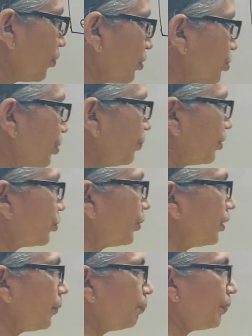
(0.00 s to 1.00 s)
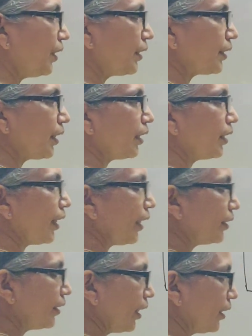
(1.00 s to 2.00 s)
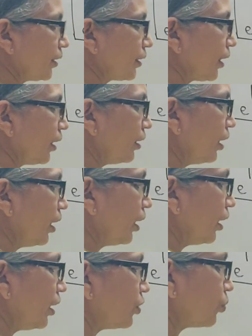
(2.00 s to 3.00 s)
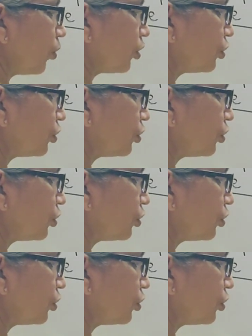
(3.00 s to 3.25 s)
the potential between the P side and the N side is